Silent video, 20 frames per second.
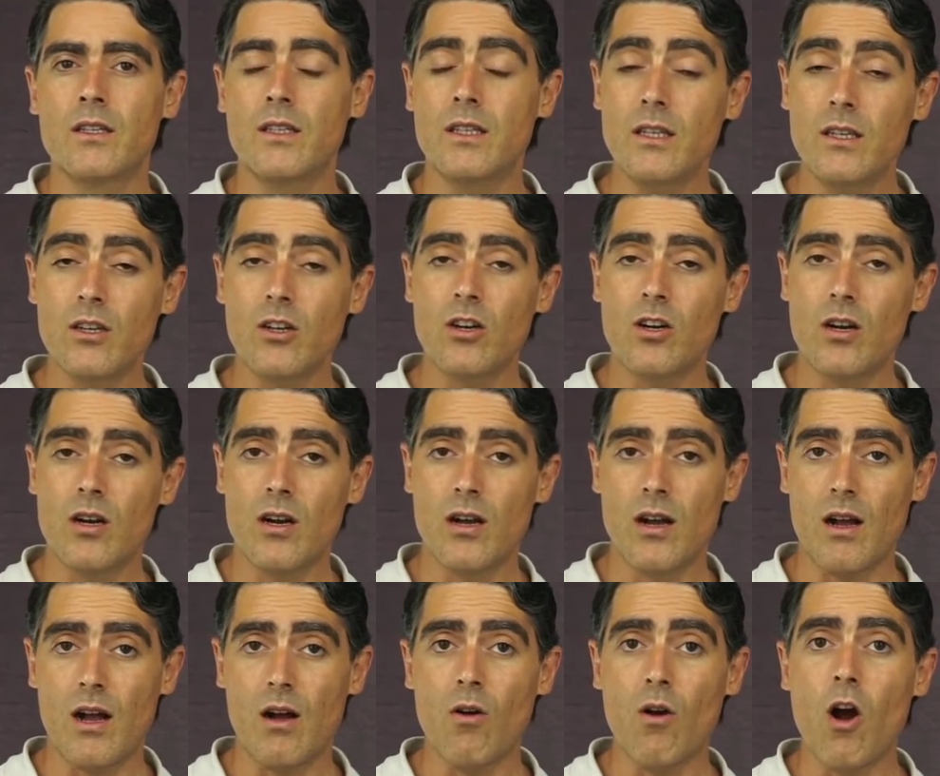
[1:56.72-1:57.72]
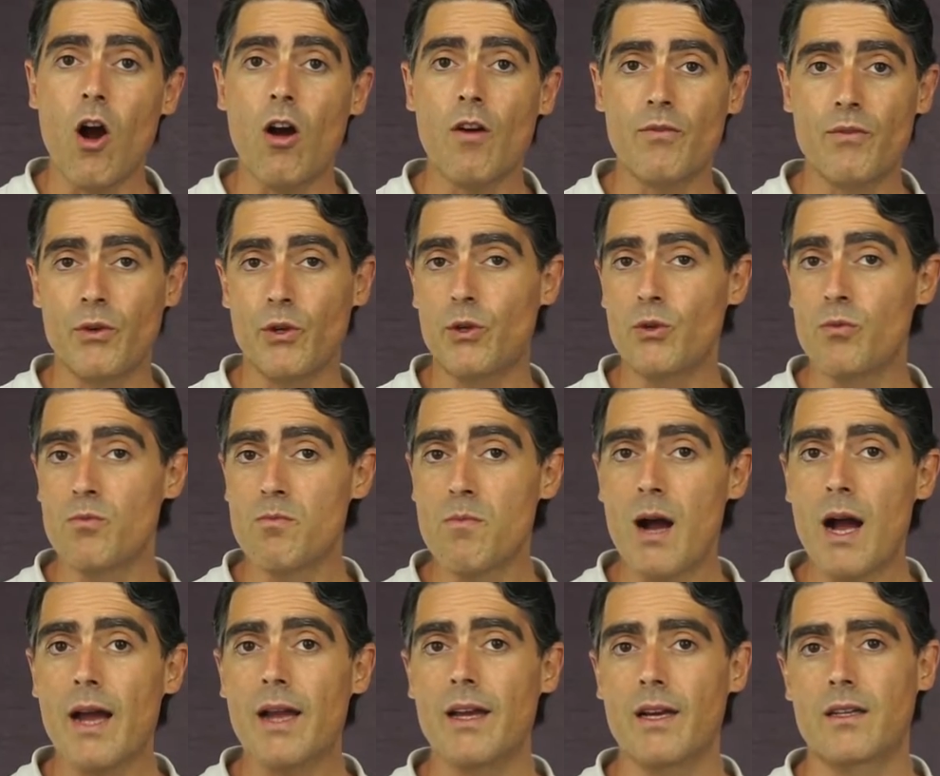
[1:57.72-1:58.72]
here I'll offer you
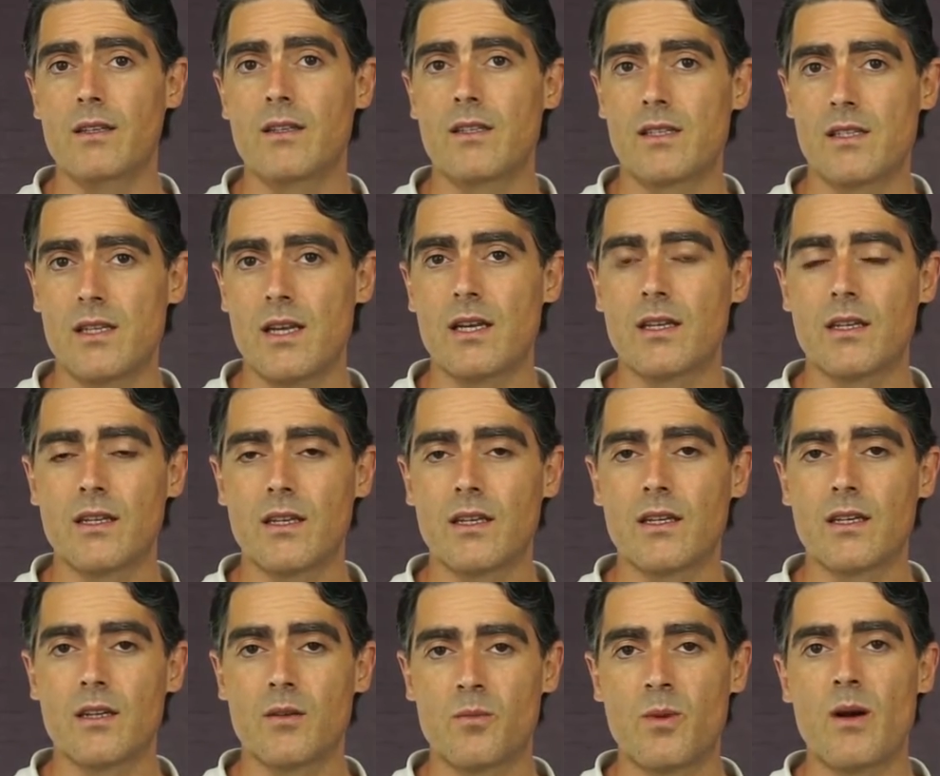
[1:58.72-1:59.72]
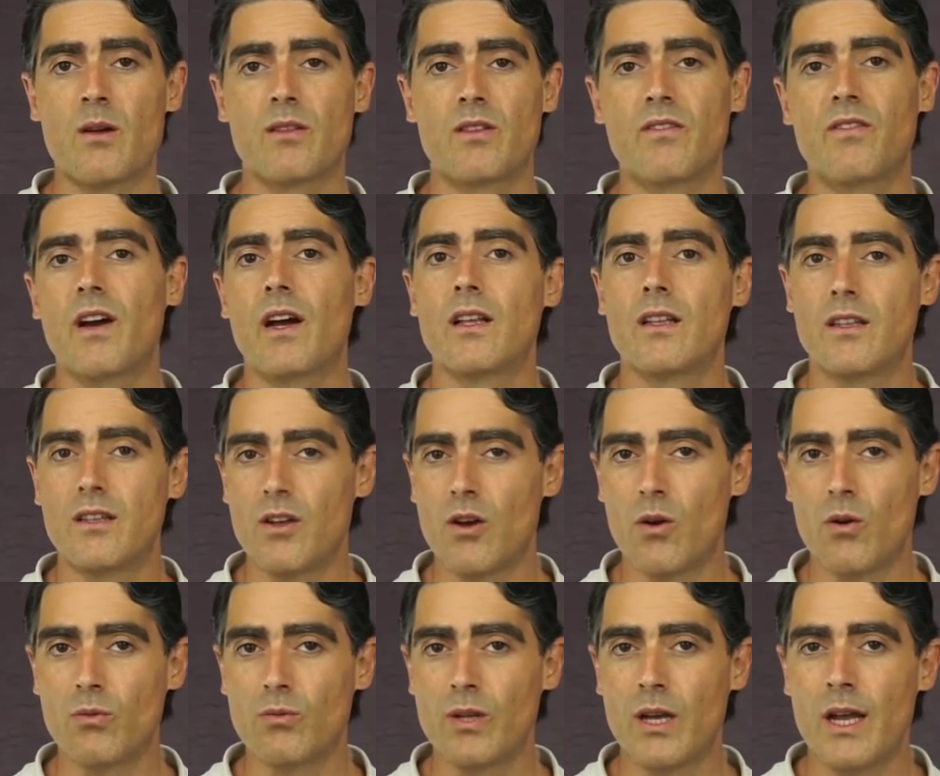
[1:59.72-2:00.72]
my understanding about the violin
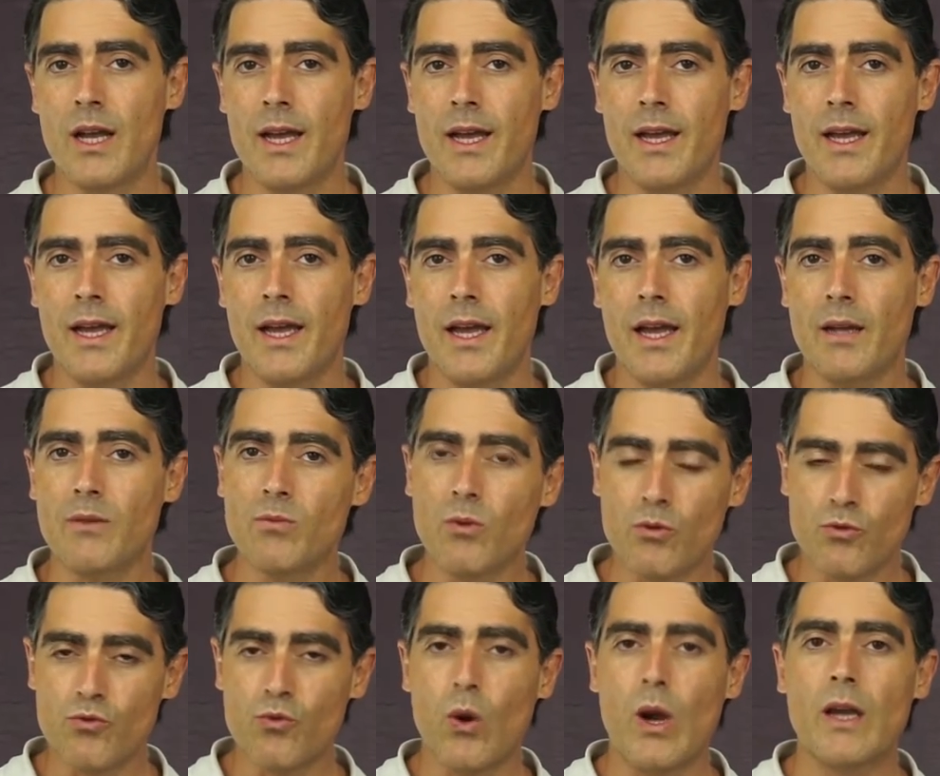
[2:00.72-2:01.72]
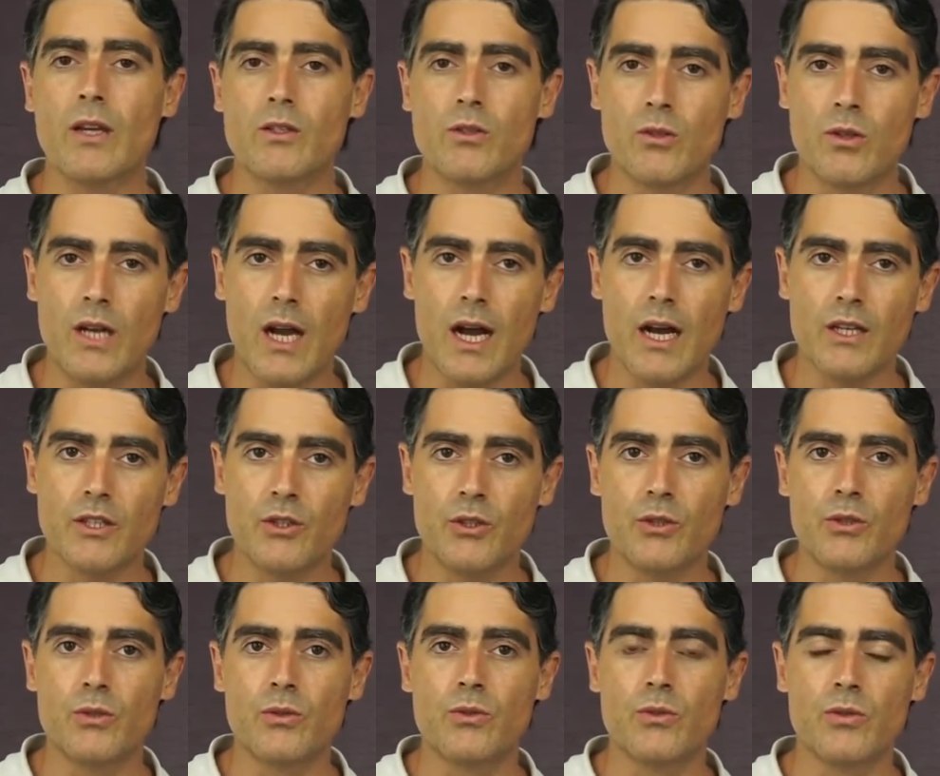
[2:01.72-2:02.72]
hold, and will try to guide
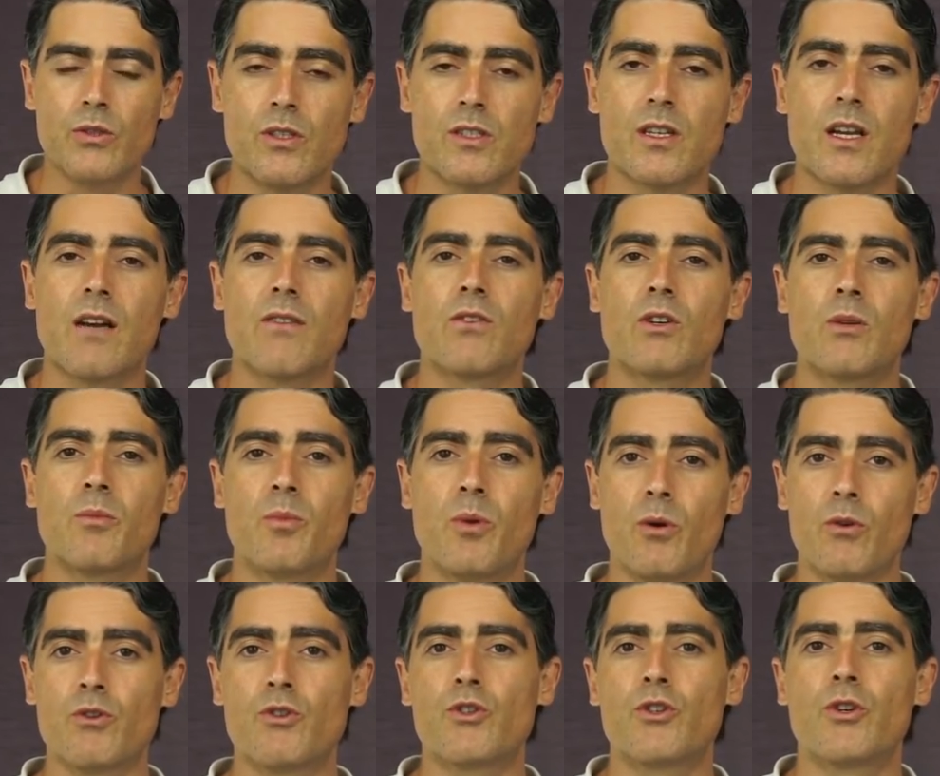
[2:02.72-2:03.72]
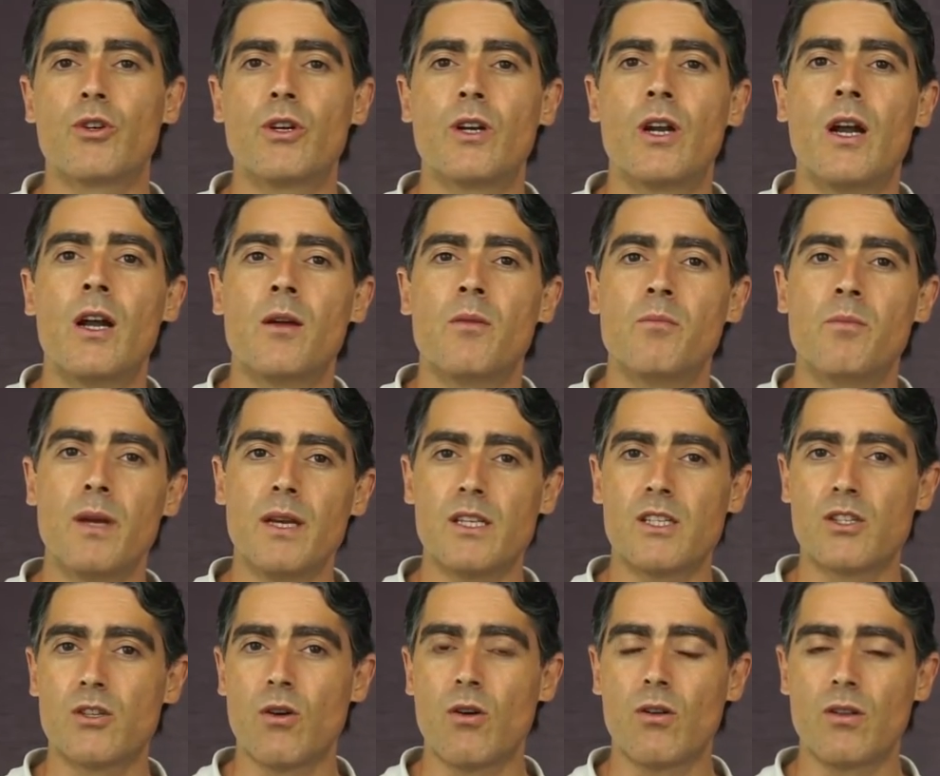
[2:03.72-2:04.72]
you discover a posture
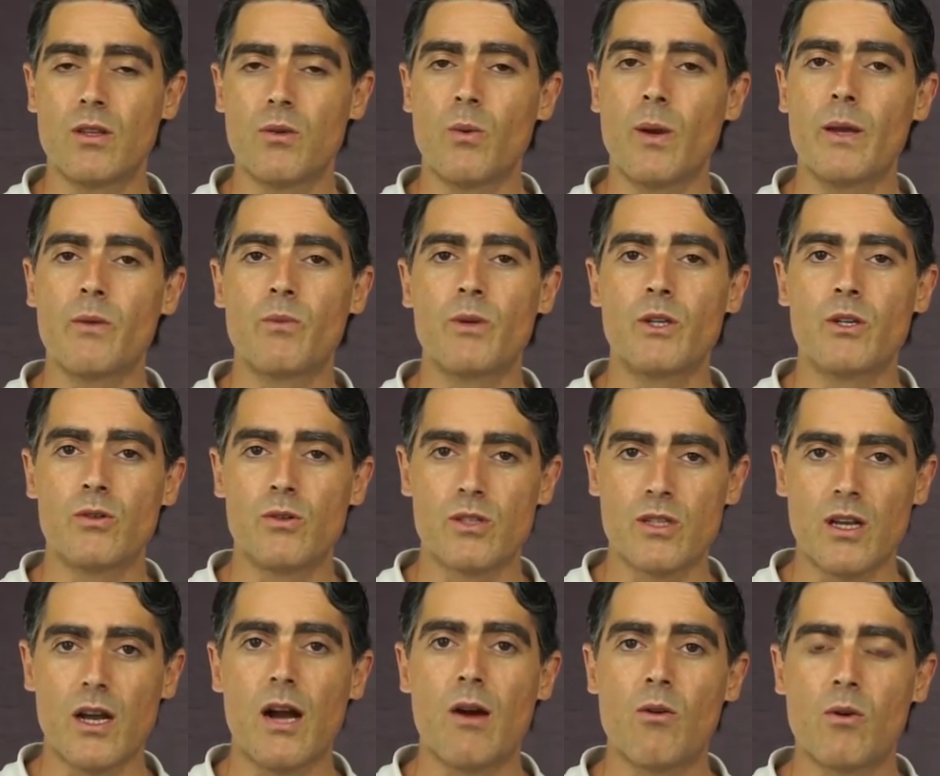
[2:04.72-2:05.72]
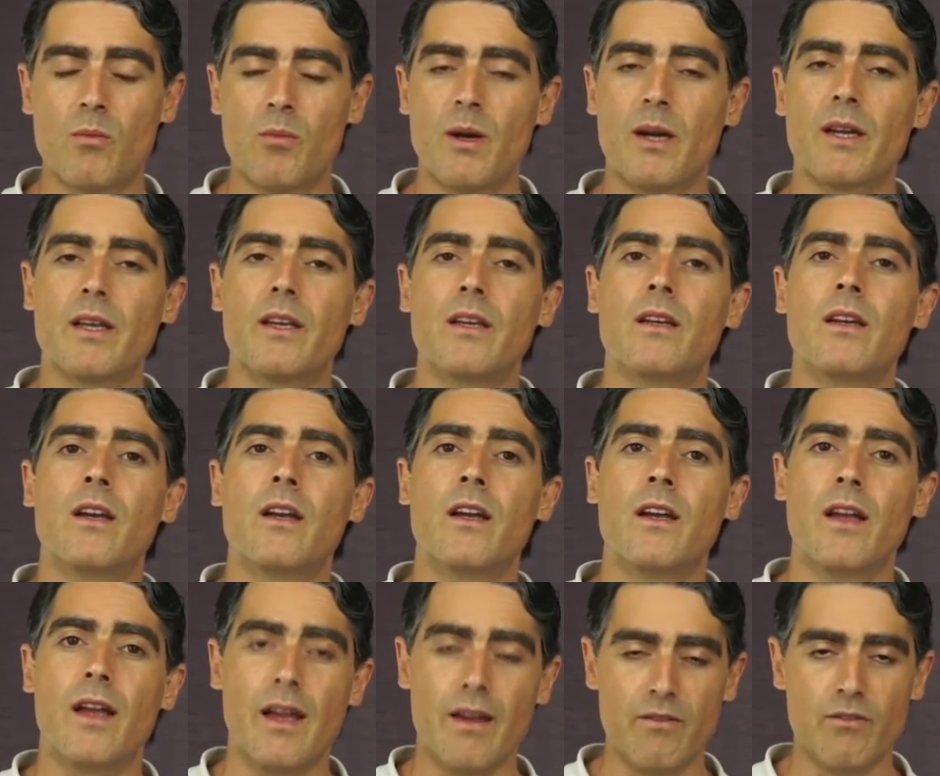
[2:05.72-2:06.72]
based on the way we use our body
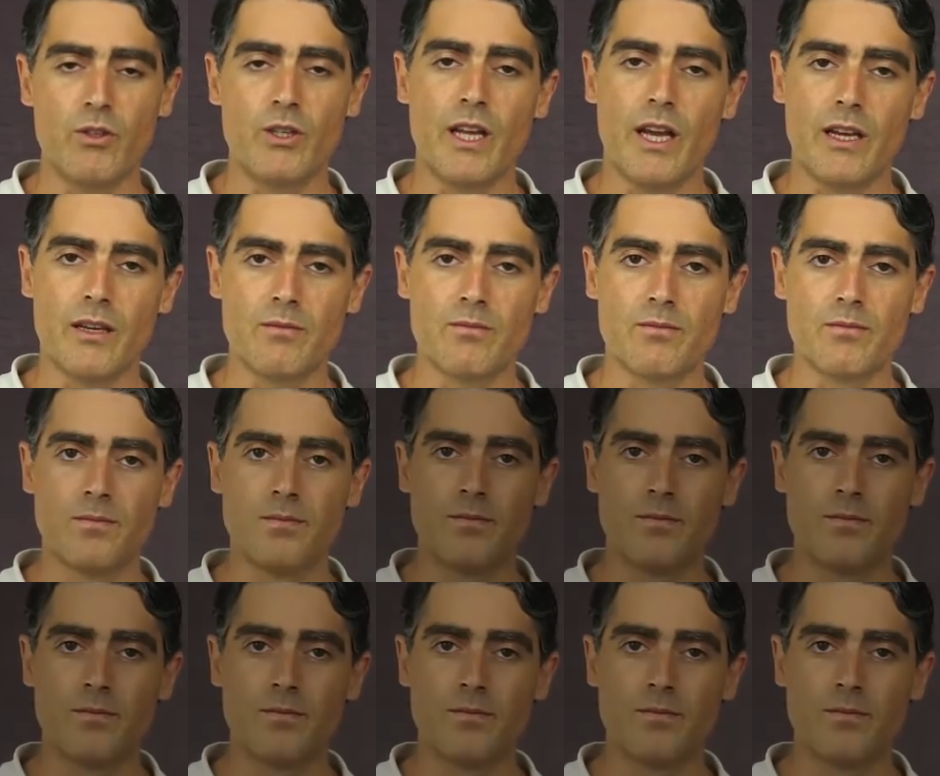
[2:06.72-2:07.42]
every day.